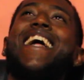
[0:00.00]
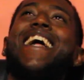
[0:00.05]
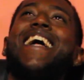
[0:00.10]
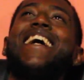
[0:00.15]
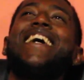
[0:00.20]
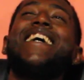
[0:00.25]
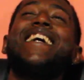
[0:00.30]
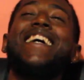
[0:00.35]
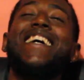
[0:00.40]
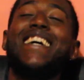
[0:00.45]

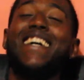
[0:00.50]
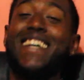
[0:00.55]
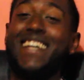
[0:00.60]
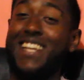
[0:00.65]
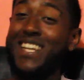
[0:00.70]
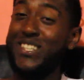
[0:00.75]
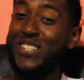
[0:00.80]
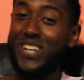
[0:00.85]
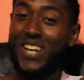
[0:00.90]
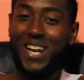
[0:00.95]

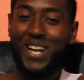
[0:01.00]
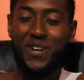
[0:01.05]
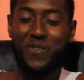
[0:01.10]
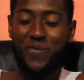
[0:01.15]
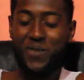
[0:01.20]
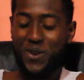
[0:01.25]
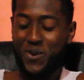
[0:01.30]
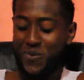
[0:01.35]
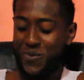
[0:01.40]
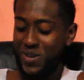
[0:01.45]
This had to
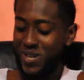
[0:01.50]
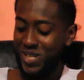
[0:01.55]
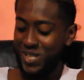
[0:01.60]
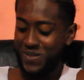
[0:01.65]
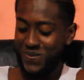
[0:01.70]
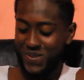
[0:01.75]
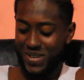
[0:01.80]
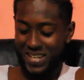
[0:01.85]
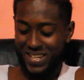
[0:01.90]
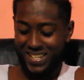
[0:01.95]
be worse,
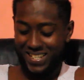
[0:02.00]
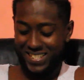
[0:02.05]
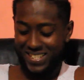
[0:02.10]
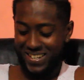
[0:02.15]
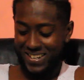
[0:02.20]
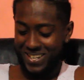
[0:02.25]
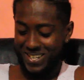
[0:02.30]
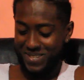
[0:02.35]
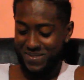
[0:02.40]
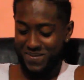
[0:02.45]
mate. This
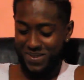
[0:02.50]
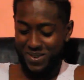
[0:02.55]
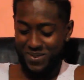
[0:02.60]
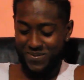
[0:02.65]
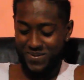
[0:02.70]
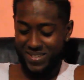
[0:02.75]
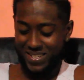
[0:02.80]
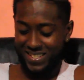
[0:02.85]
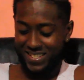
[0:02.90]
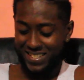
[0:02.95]
had to be the
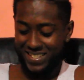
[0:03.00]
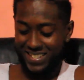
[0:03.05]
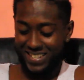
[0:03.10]
worst.